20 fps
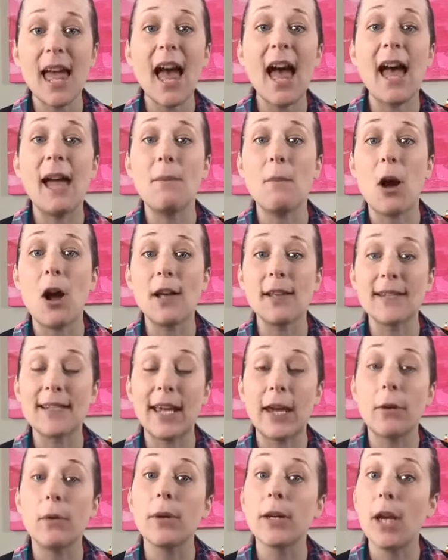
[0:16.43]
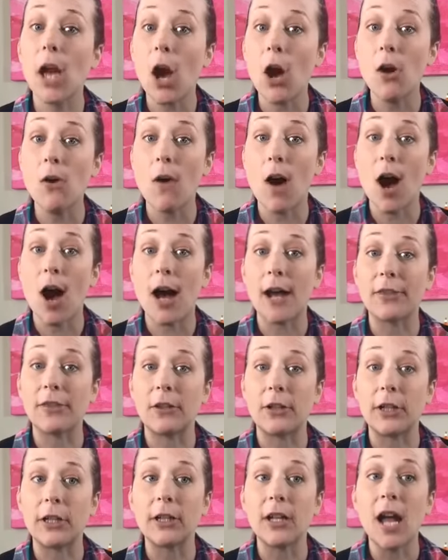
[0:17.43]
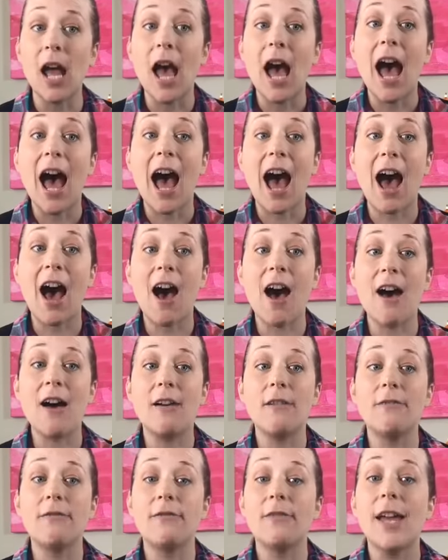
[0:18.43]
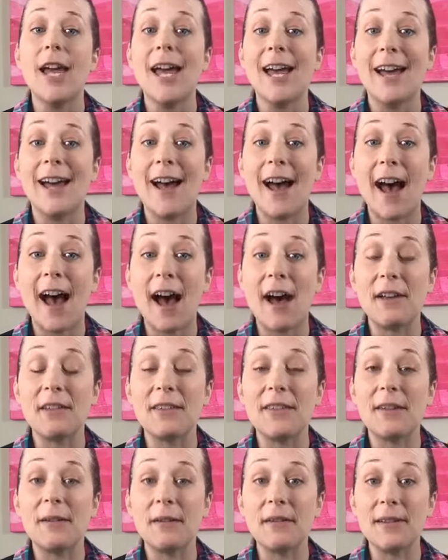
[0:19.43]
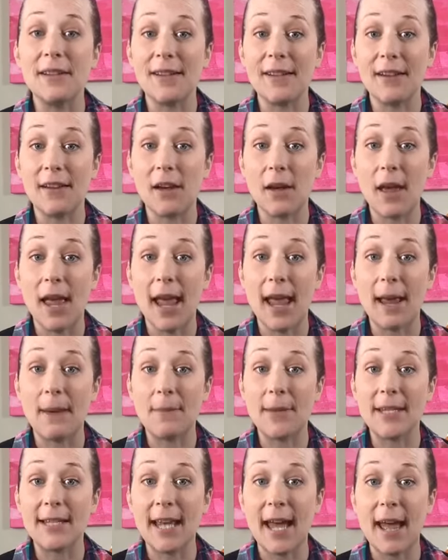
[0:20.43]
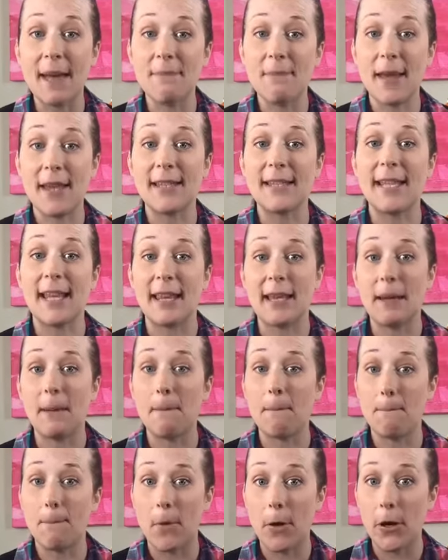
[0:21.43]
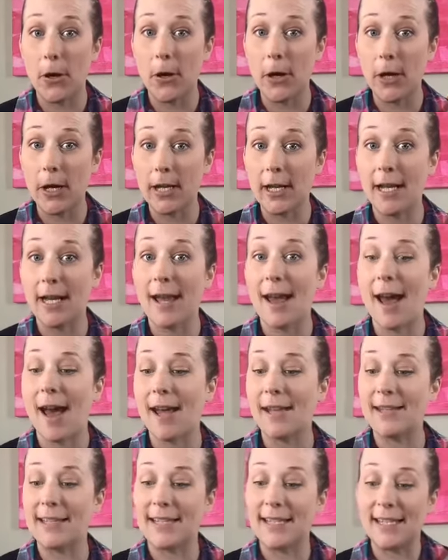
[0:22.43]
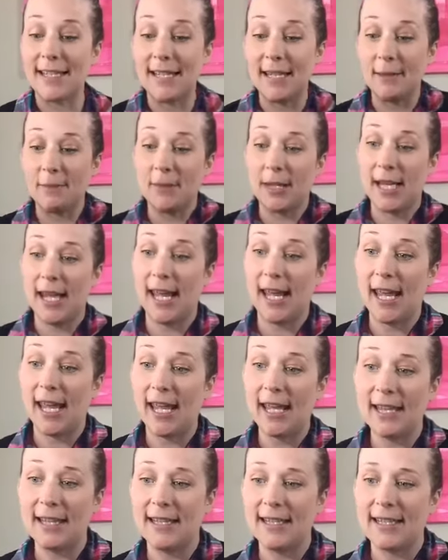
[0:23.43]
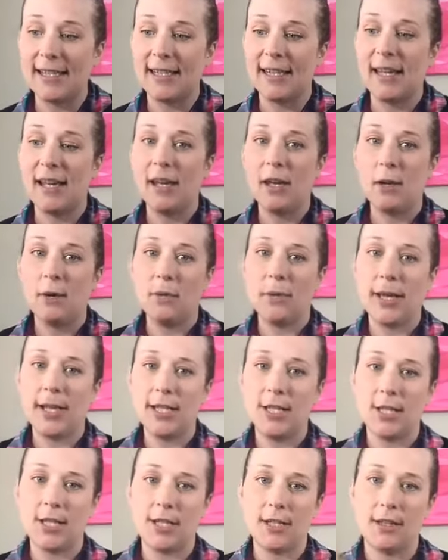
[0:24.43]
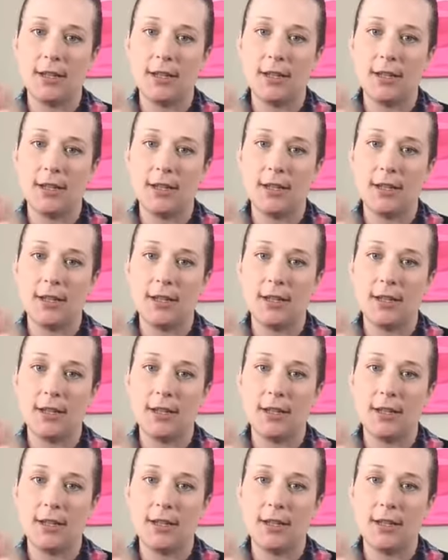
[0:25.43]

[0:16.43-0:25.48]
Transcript: I'm also co-author of the Amazon best-selling book, STEAM Kids, which